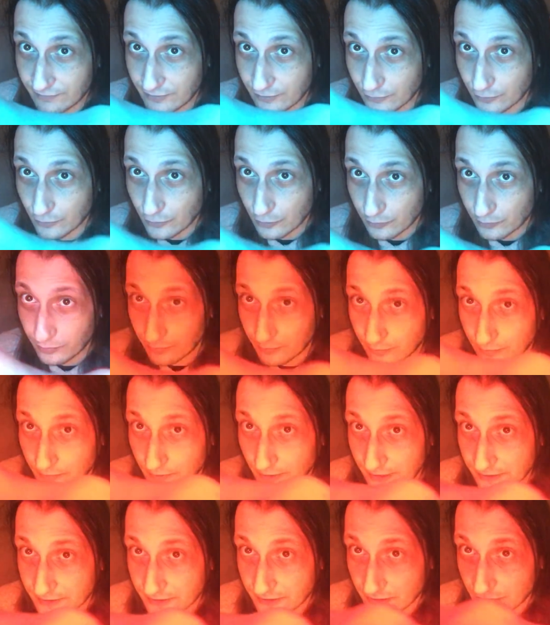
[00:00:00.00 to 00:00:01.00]
the group.
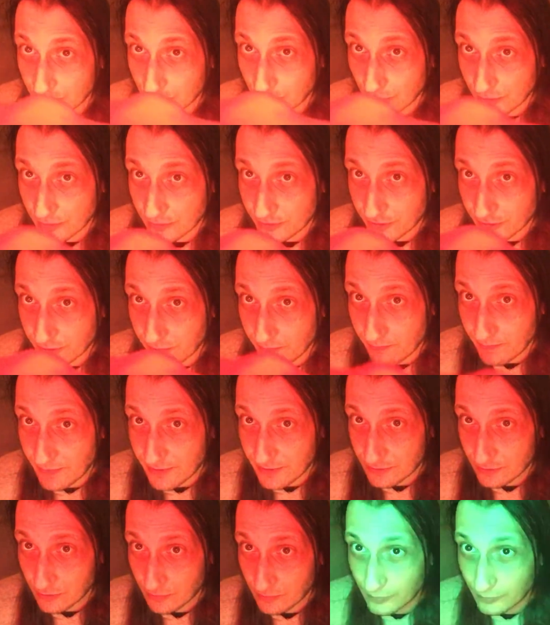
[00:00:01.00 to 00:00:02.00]
I just want your
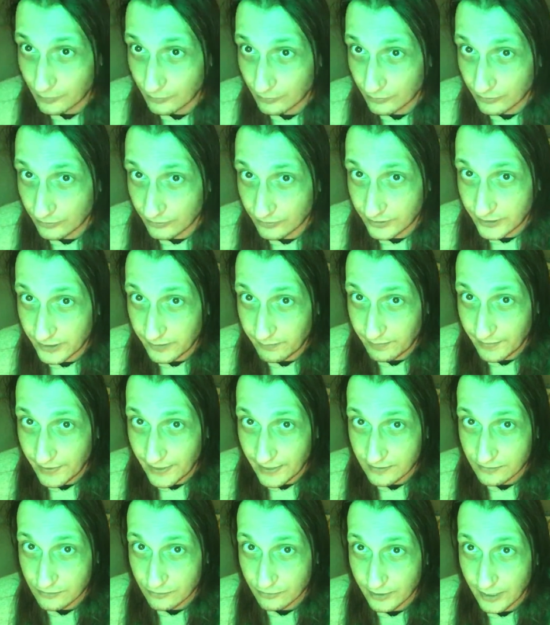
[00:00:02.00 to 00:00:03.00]
miserable
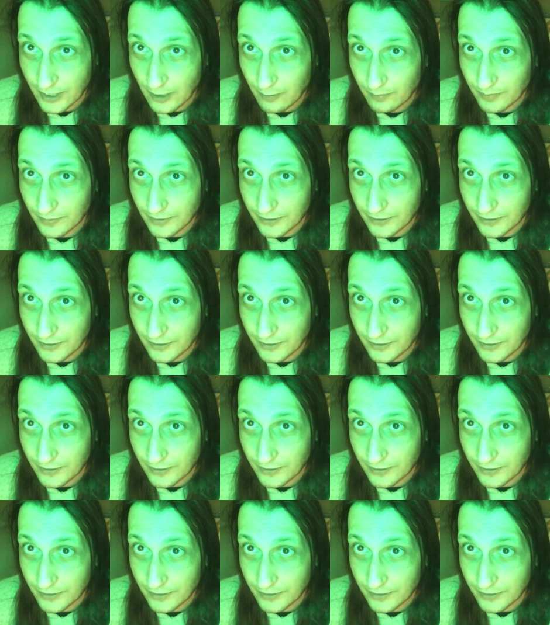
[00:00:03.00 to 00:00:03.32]
DPS to help a